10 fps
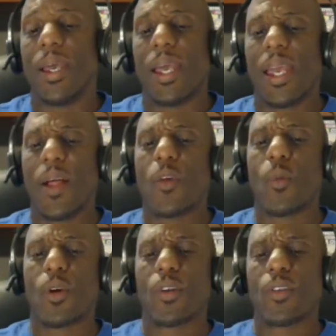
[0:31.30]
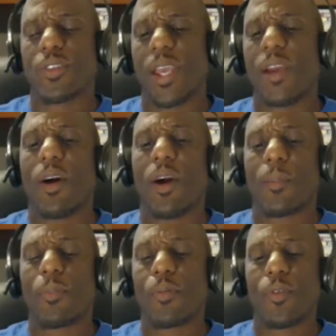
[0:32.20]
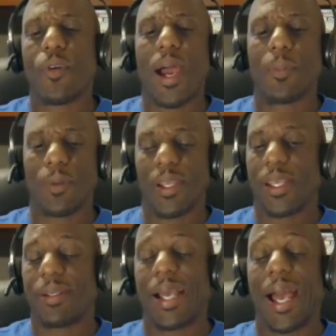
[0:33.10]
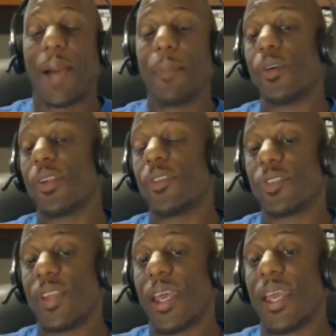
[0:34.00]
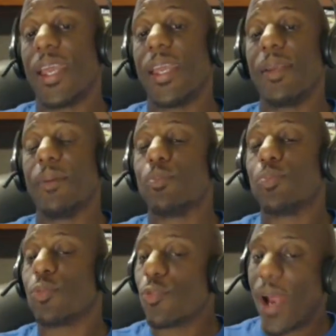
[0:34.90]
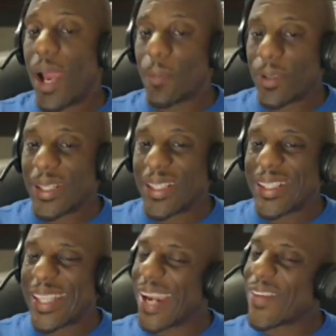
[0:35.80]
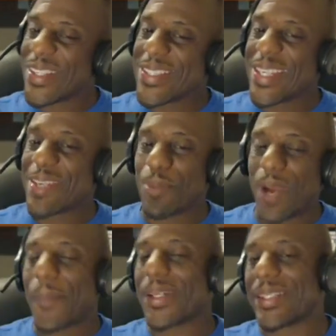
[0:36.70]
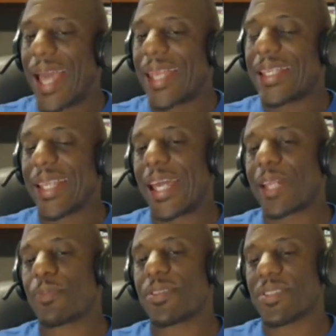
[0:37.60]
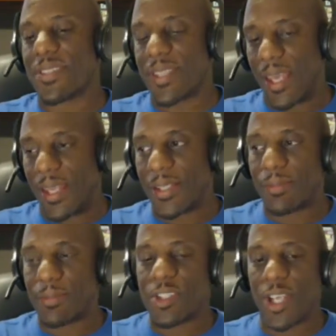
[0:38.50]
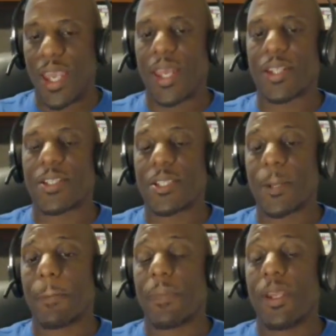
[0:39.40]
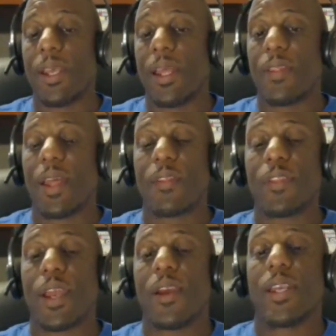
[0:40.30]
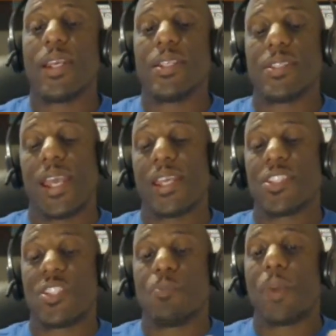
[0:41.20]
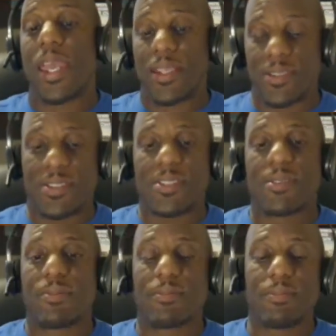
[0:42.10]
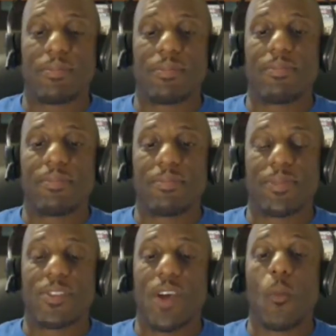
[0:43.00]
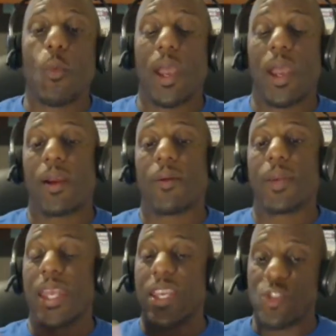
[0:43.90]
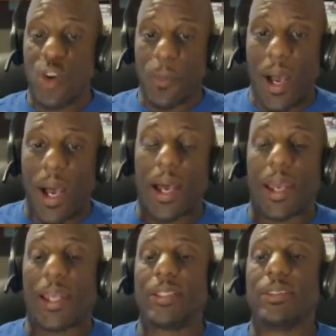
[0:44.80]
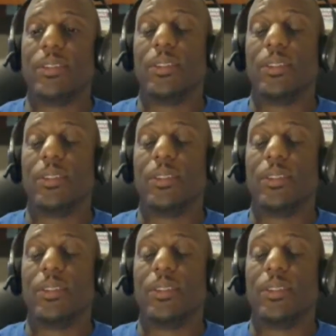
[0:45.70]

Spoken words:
In other words, there are probably, I'm going to say probably, guaranteed, probably 99% chance that there is a space somewhere in your mind